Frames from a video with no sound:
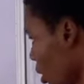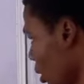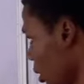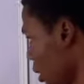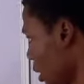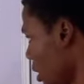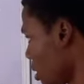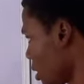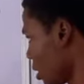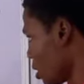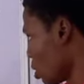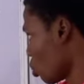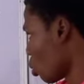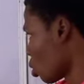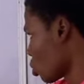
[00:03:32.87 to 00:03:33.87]
This
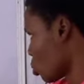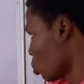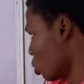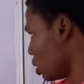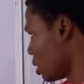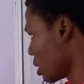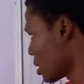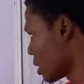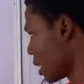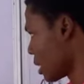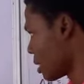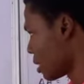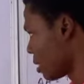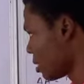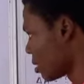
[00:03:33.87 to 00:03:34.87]
is equal to this
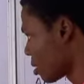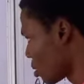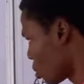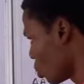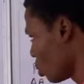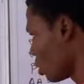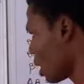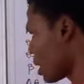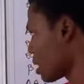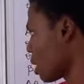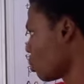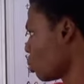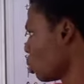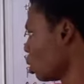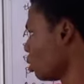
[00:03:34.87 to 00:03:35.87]
times this. So that's how
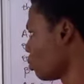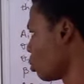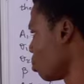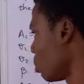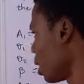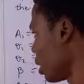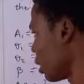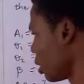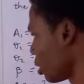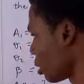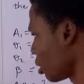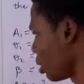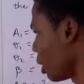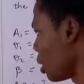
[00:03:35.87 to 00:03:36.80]
we got the formula here.